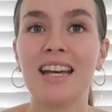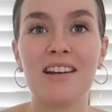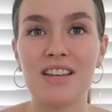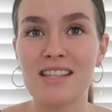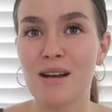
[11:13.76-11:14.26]

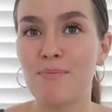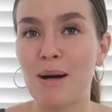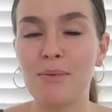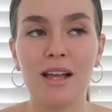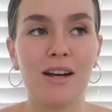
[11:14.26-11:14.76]
If there's a
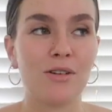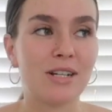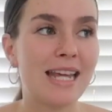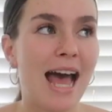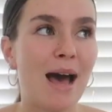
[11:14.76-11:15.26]
bubbler or
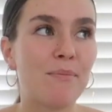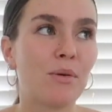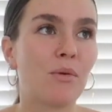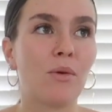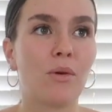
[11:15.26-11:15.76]
a
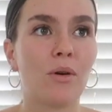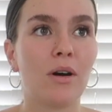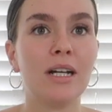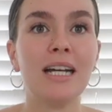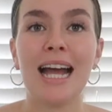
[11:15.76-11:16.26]
tap,
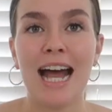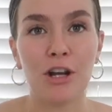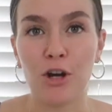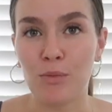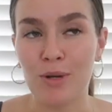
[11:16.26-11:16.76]
or
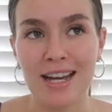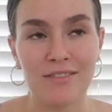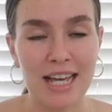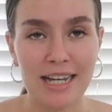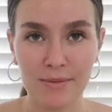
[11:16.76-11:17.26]
at home we
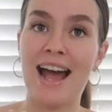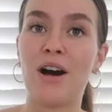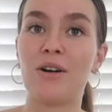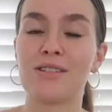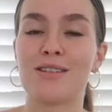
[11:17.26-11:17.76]
have like
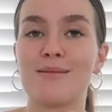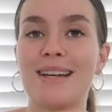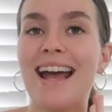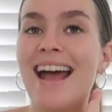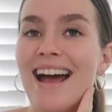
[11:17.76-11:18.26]
our, excuse
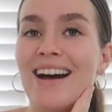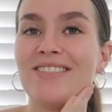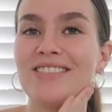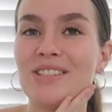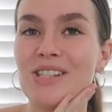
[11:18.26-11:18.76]
me,
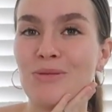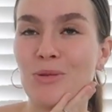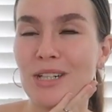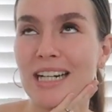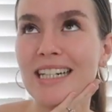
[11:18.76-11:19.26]
our filtered
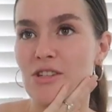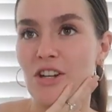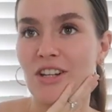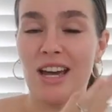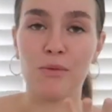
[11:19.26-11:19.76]
water.
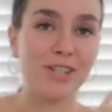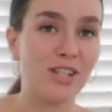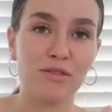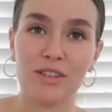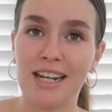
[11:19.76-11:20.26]
So yeah, we
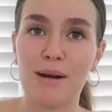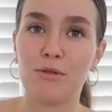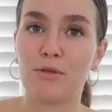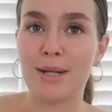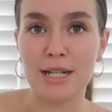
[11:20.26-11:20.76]
just fill that up
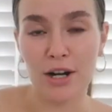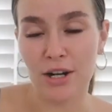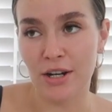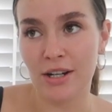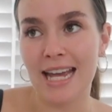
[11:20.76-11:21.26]
before we go,
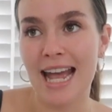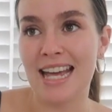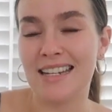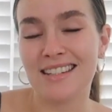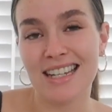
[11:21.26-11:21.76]

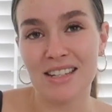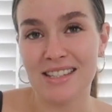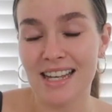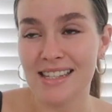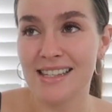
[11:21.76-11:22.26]
and
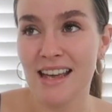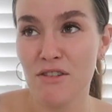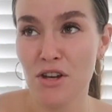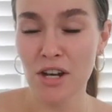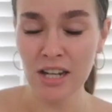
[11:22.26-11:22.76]
it does
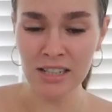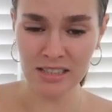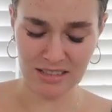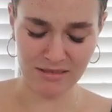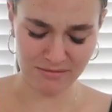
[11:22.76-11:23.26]
save you.
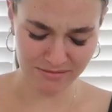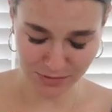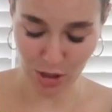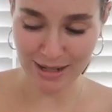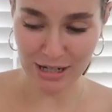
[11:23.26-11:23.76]

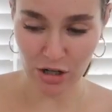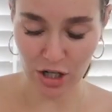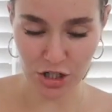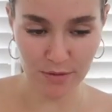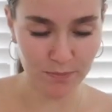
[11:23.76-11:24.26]
Oh my
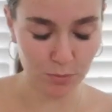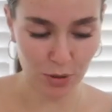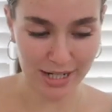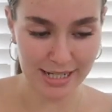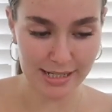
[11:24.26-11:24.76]
gosh,
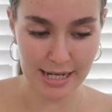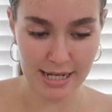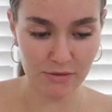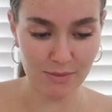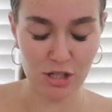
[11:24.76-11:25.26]
pregnancy
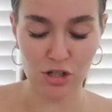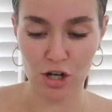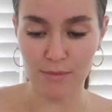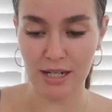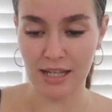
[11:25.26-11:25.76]
gives me
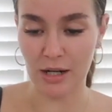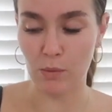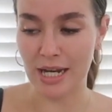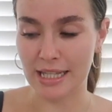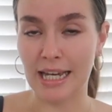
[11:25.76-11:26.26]
so many like
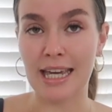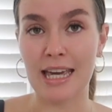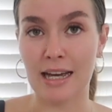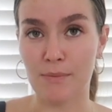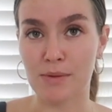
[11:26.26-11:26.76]
weird like
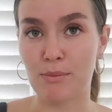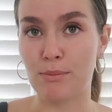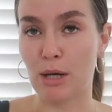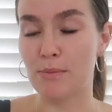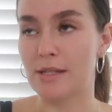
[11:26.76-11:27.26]
hiccups
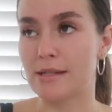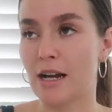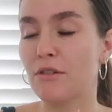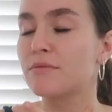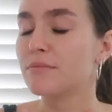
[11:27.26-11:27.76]
and burps and
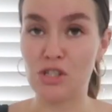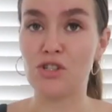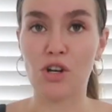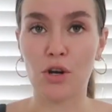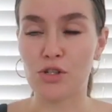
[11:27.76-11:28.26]
stuff.
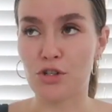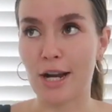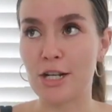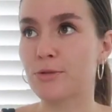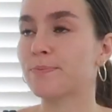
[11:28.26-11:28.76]
So strange.